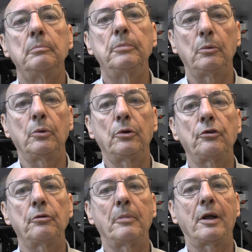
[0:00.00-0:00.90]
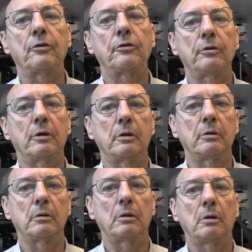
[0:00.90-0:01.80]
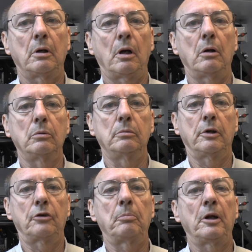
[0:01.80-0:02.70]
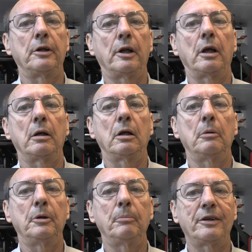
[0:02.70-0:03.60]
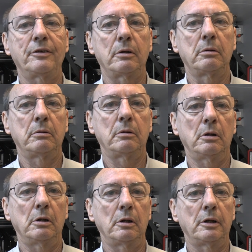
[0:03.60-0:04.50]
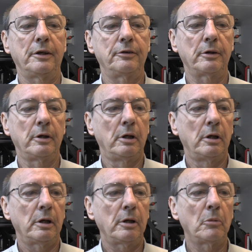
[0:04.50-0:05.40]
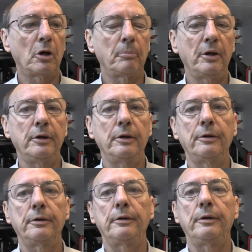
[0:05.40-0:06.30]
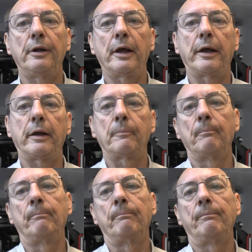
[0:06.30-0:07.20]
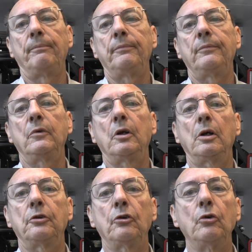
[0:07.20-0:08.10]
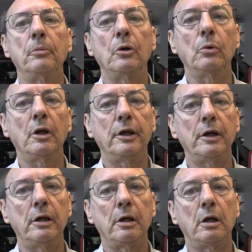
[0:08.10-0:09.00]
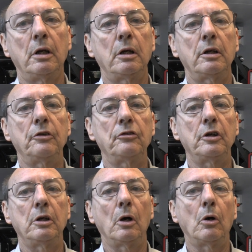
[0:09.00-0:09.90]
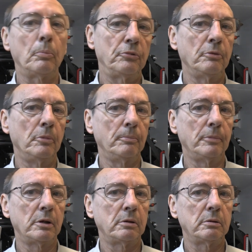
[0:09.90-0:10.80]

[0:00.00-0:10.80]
But we'll do some maths and I'll explain that a bit better later. In my opinion, that a 2 mil lead is the optimum.